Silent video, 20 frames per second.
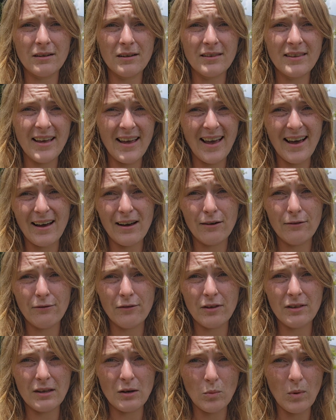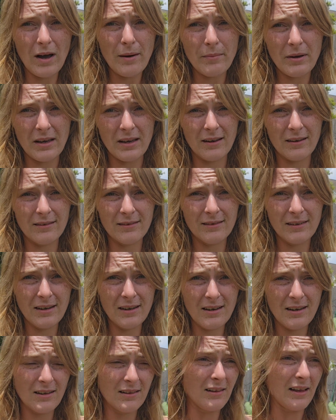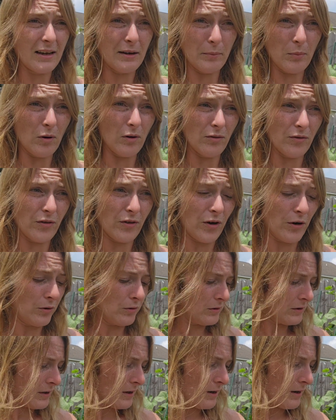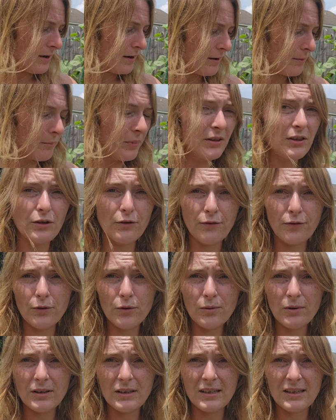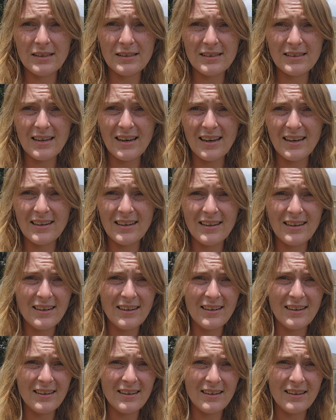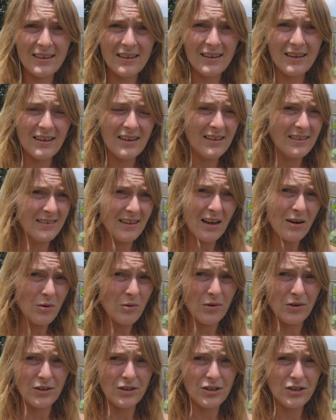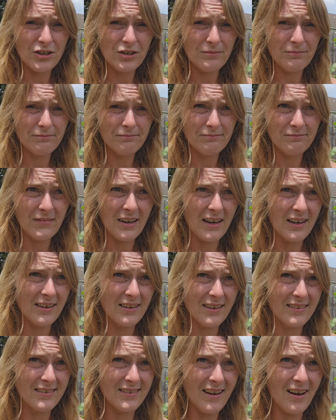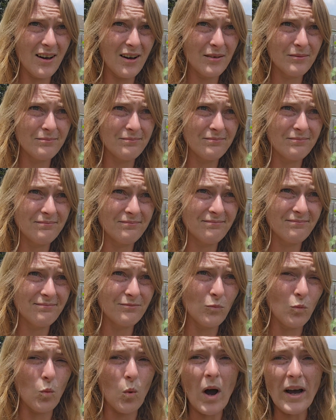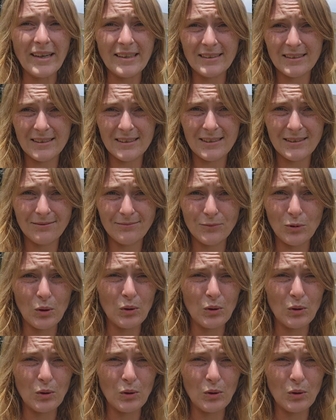They have the webbing like both of those, but their fruit on the inside is not orange, and it's not white or